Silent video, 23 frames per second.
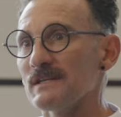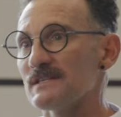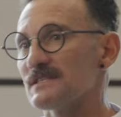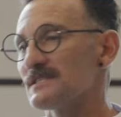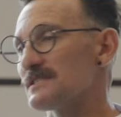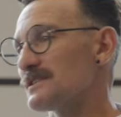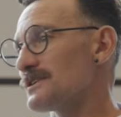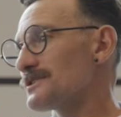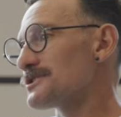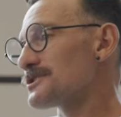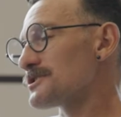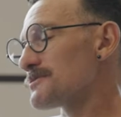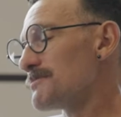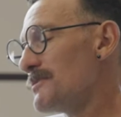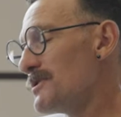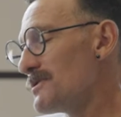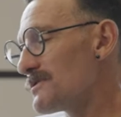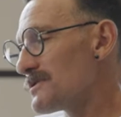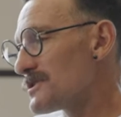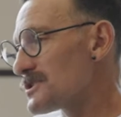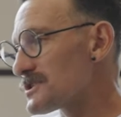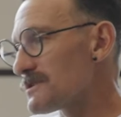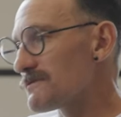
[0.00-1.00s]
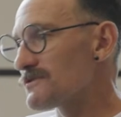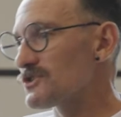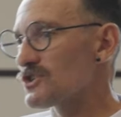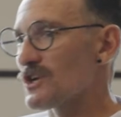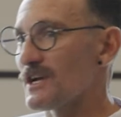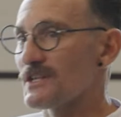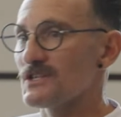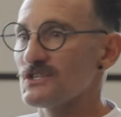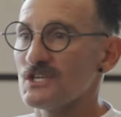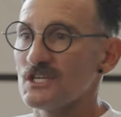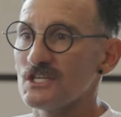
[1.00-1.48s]
It's the smoothness of
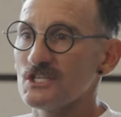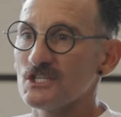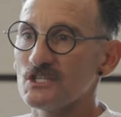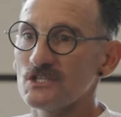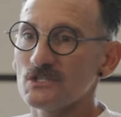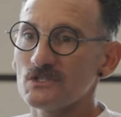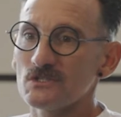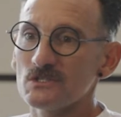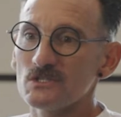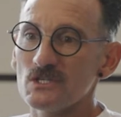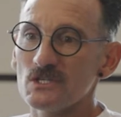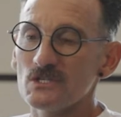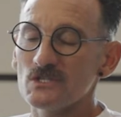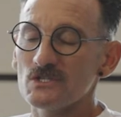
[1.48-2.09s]
transitions.